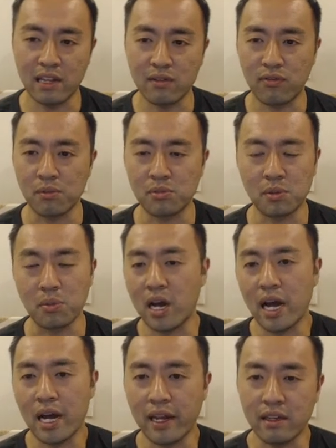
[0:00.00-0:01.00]
from some
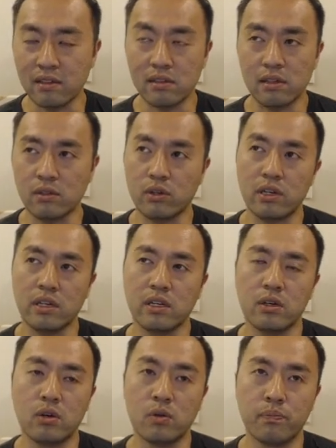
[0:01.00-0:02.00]
guy. He says, okay, you
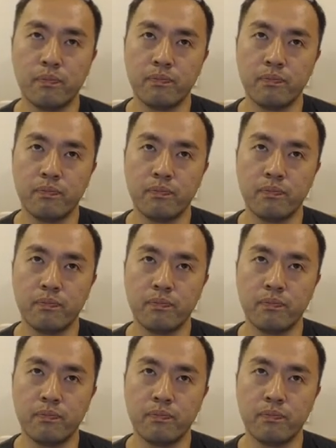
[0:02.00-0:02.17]
know,